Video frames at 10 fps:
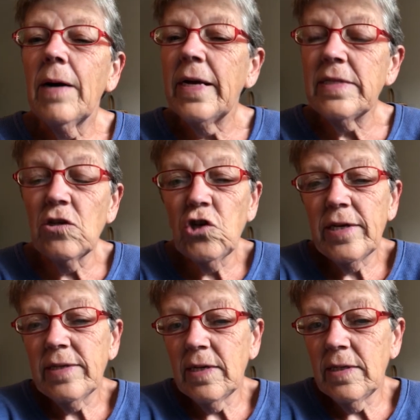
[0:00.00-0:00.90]
I
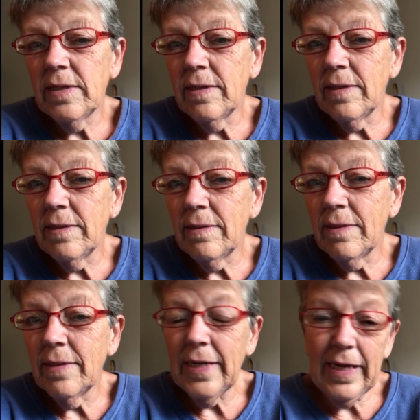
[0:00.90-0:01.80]
suggested
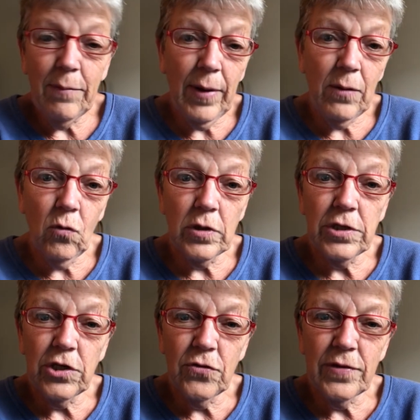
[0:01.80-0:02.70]
he might want
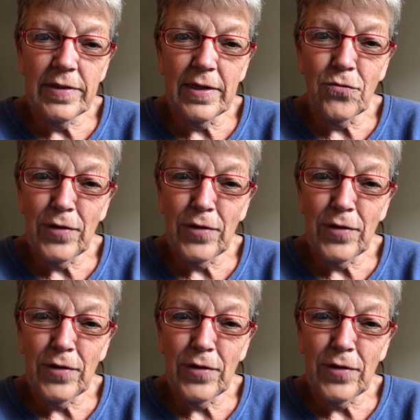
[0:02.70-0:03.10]
to use the